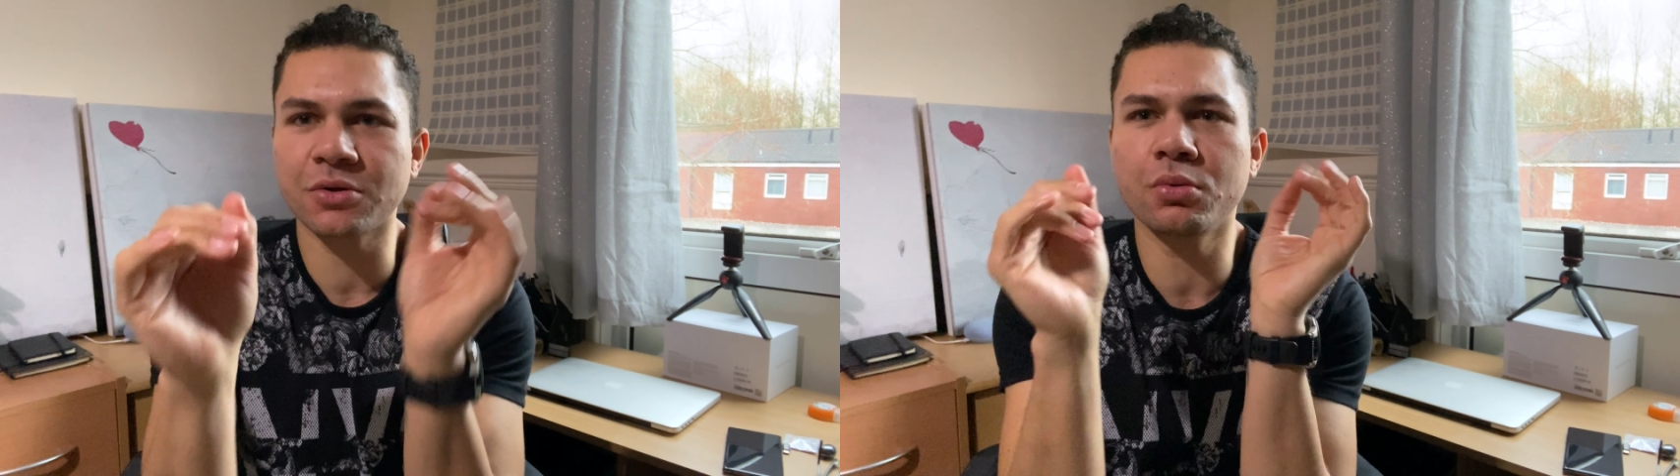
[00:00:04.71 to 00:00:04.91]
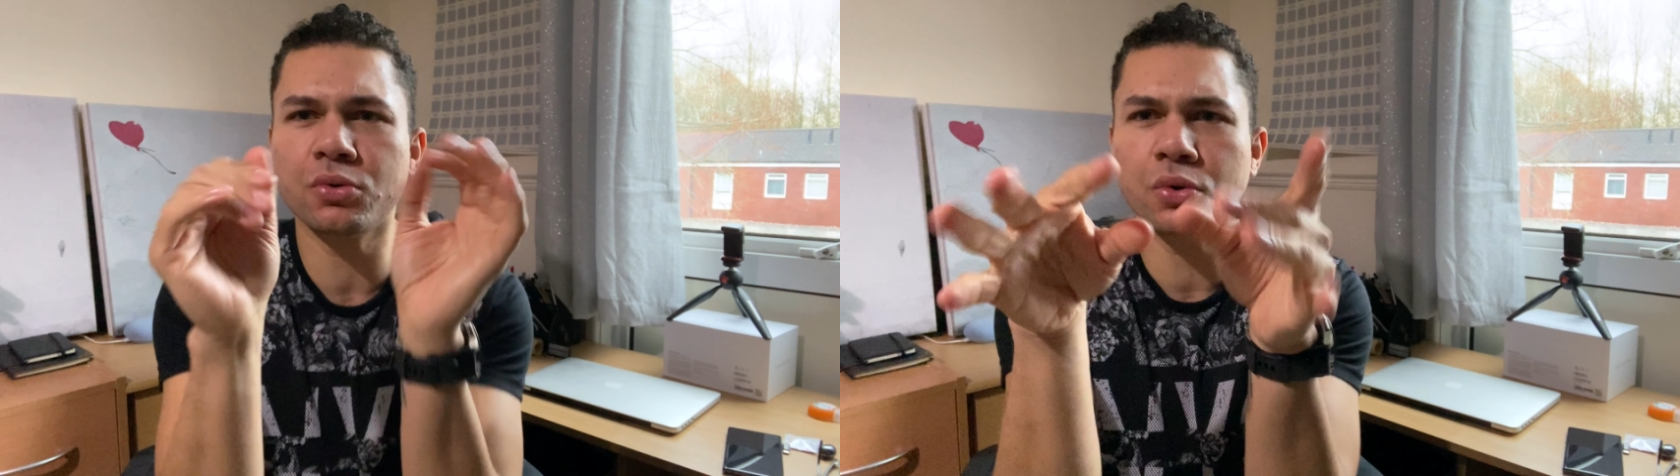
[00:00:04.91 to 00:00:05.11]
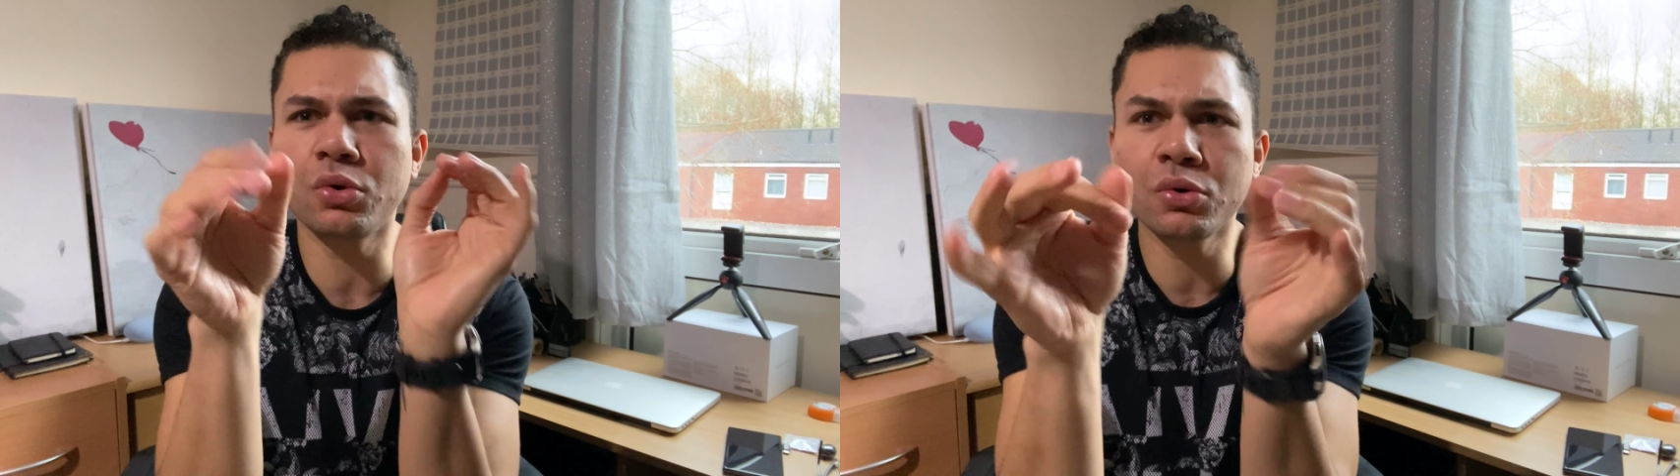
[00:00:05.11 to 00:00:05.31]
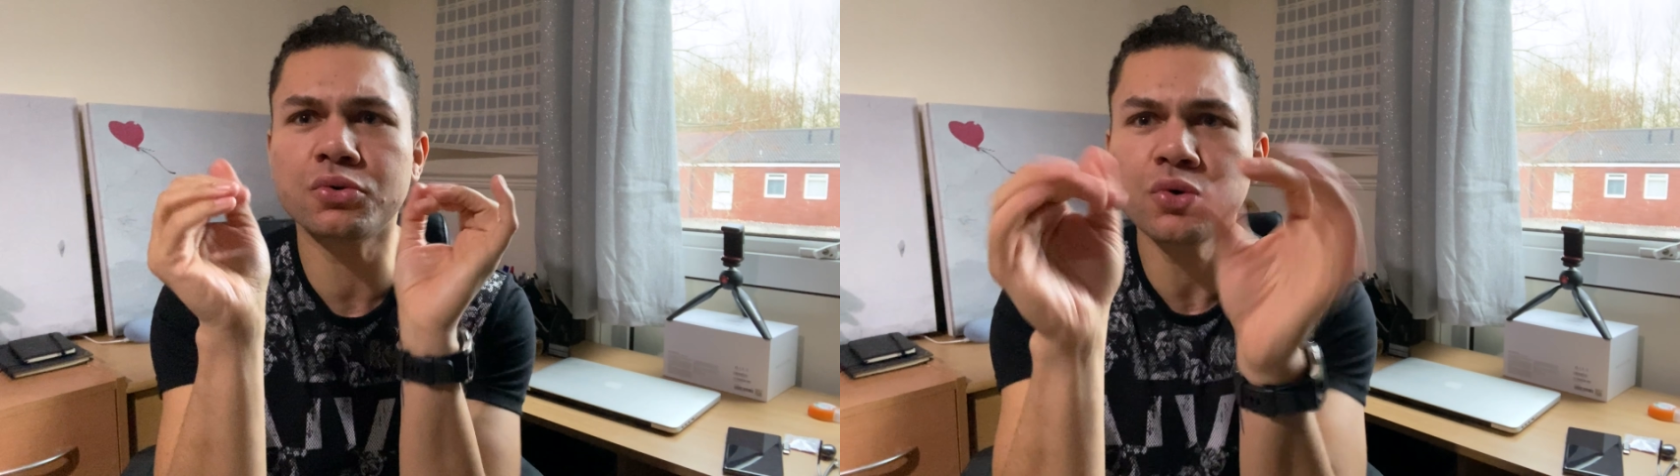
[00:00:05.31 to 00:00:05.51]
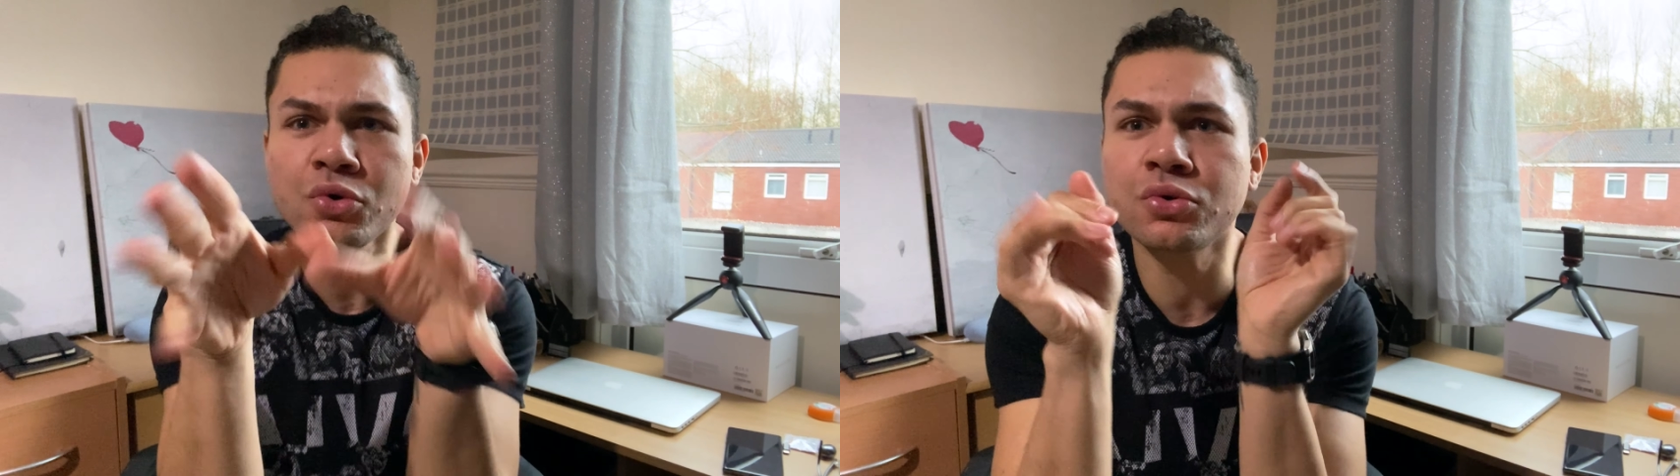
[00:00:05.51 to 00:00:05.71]

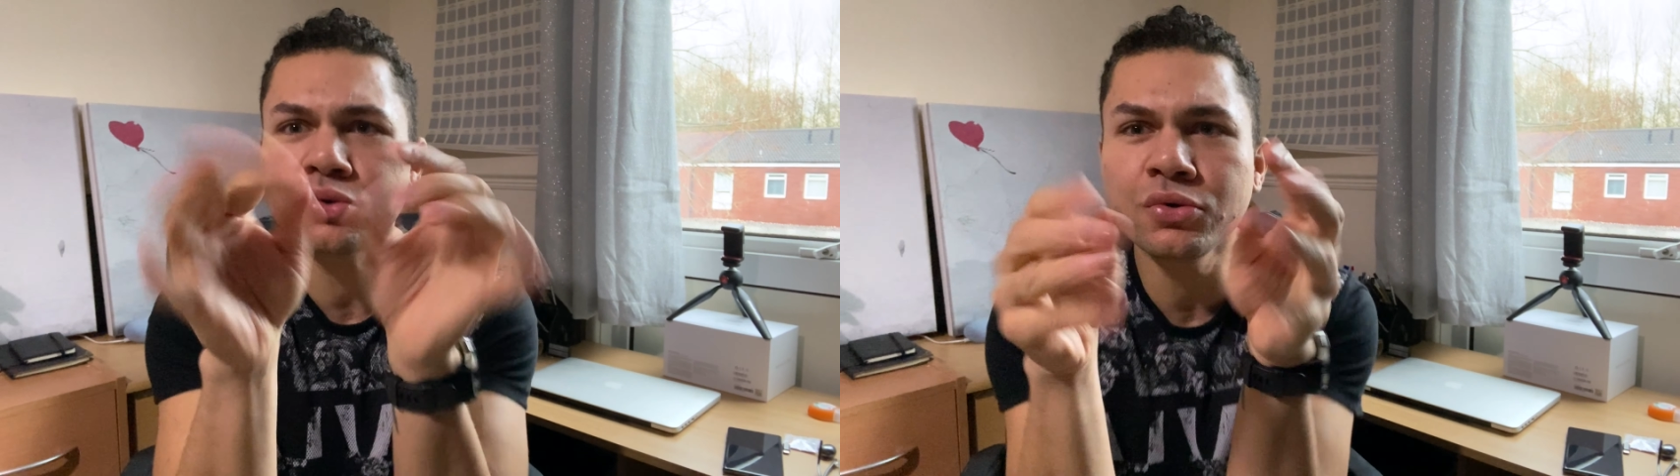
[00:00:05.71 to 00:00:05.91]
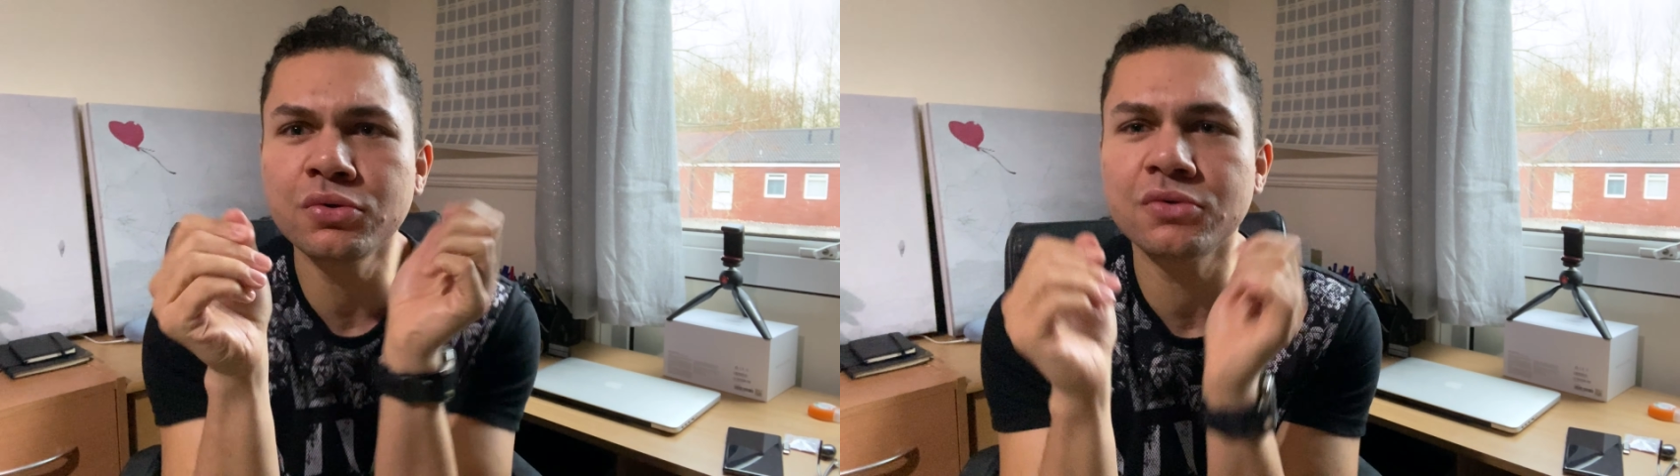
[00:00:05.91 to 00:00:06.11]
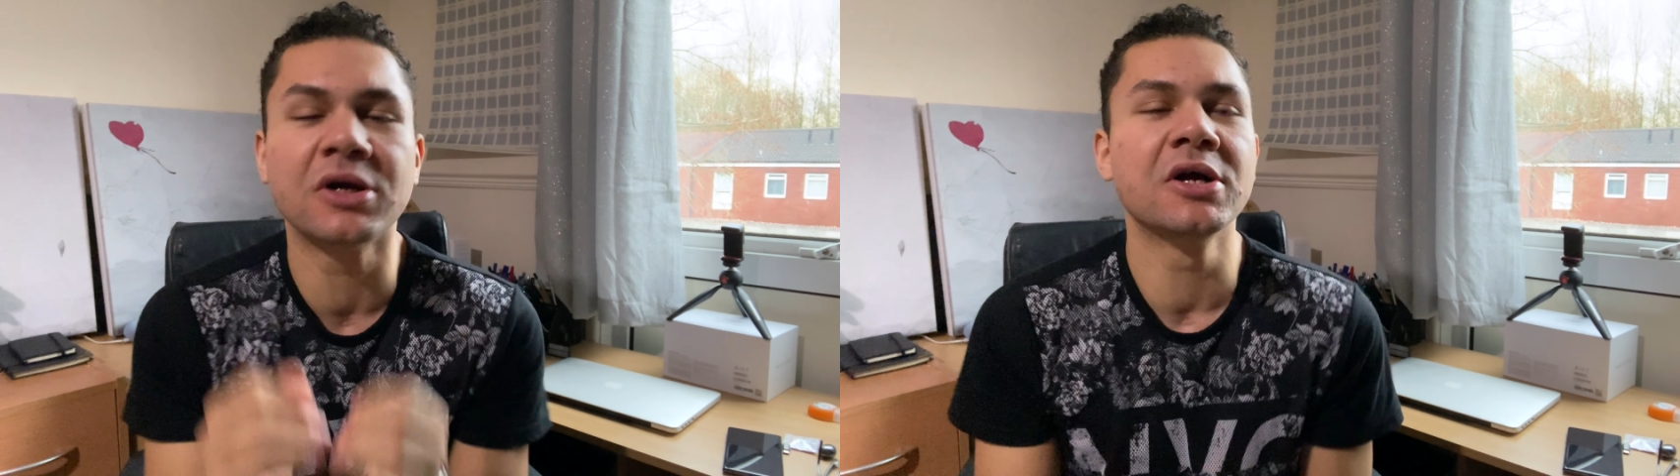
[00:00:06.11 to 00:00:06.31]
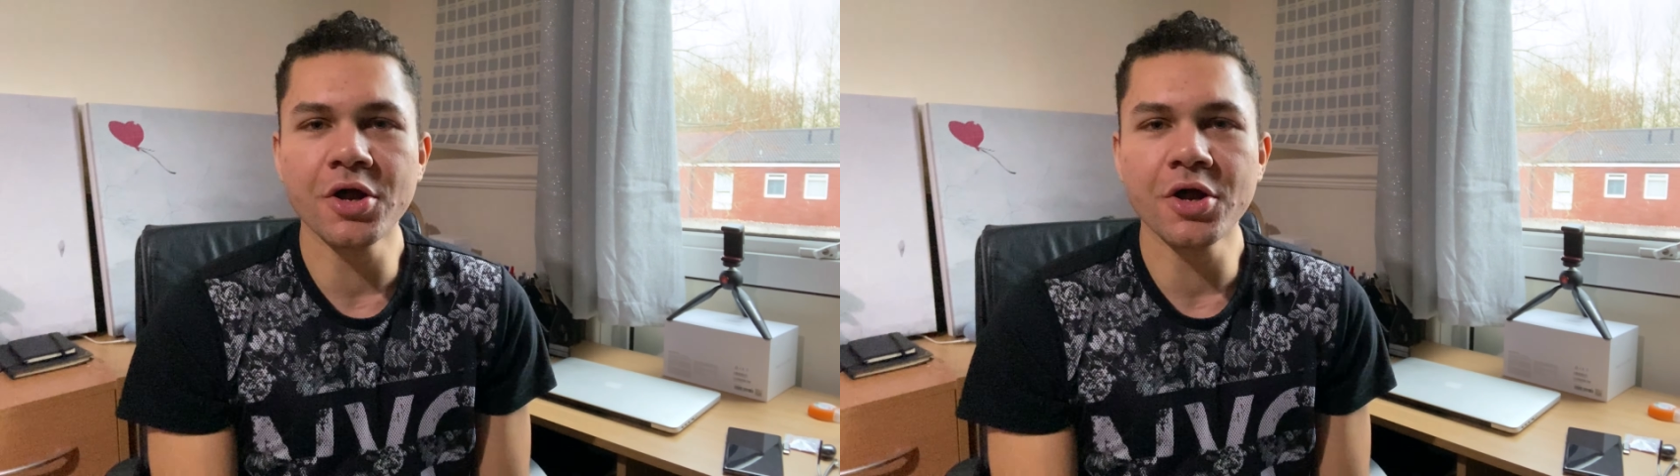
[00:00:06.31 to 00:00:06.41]
No